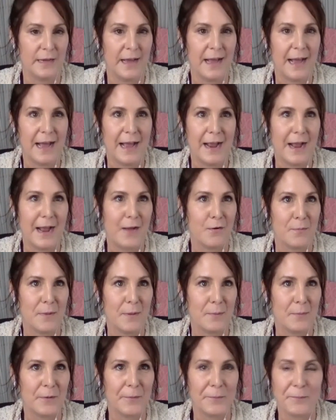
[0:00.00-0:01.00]
I
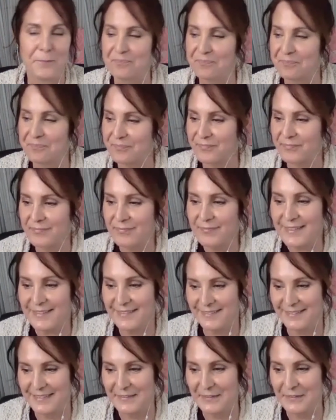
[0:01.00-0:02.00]
remember
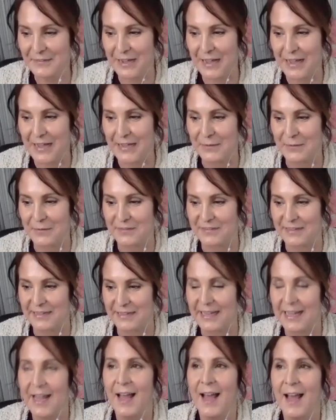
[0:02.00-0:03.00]
seeing this guy and I was like,
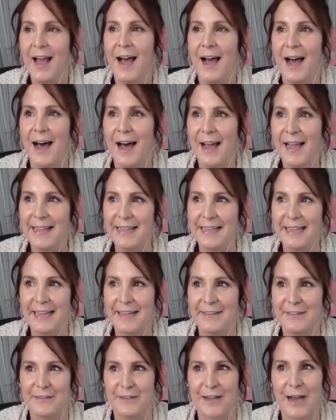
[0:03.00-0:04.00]
I
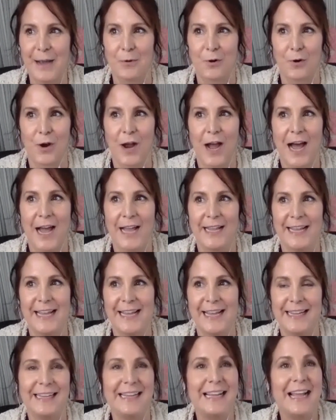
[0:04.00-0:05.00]
can't stop
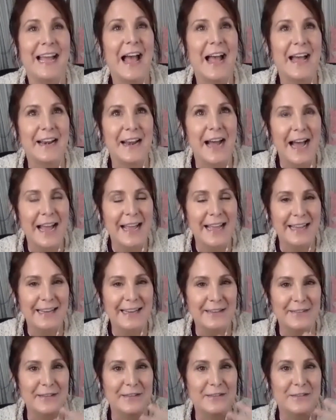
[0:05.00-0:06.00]
crying. And I
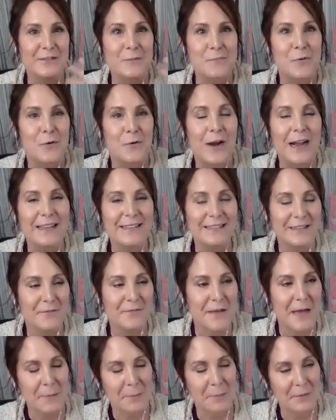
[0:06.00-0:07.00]
had this depressive
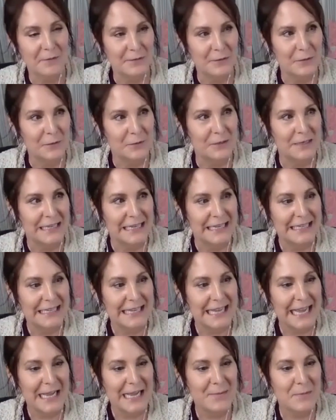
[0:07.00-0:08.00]
episode that
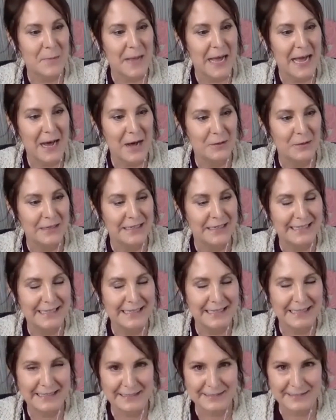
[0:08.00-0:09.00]
came about, and I
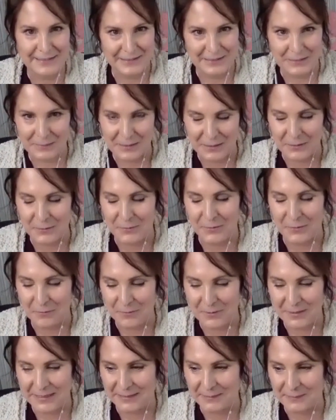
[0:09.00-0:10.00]
kind of talked about it with
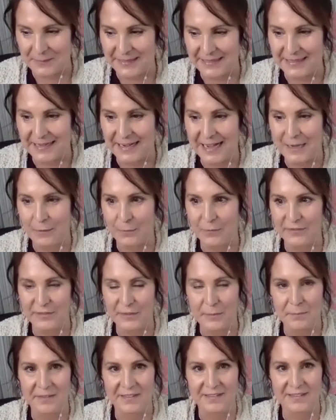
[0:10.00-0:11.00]
Rick, but I was
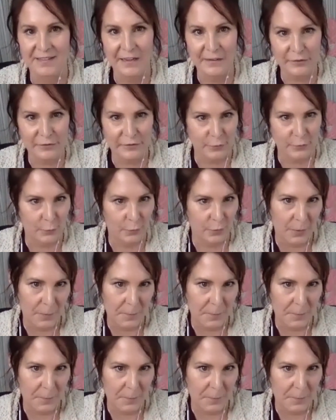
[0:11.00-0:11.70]
in massage school,